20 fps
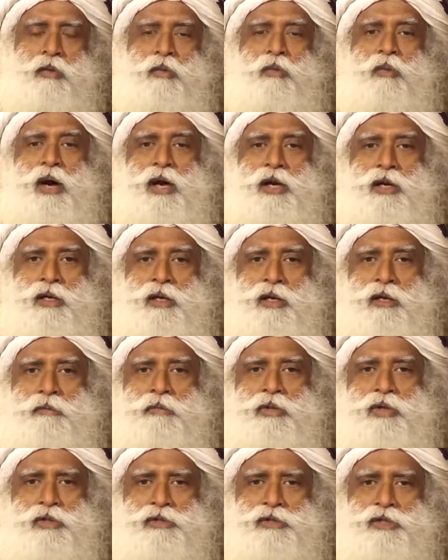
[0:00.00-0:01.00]
Why?
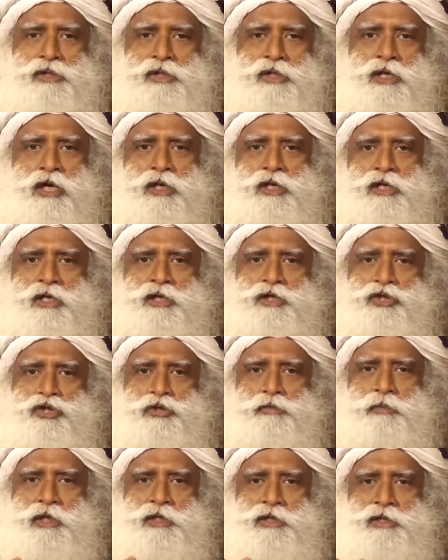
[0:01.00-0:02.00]
Because it's a cutting
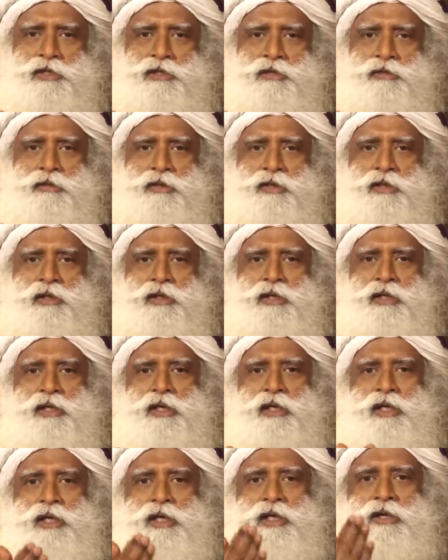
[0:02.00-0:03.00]
instrument.
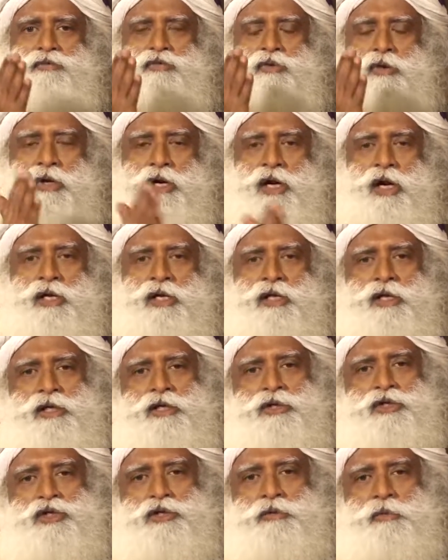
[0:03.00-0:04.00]
If your cutting
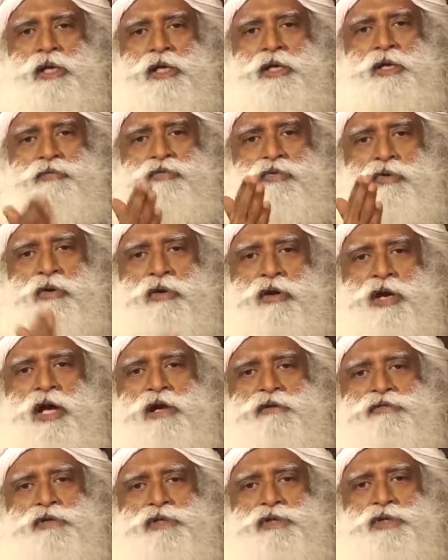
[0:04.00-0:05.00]
instrument, if your
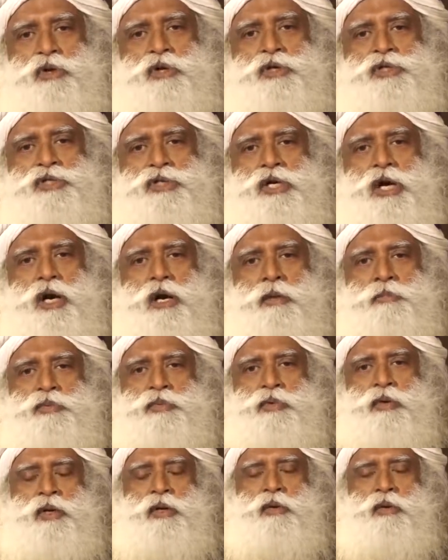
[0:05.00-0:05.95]
knife is not sharp,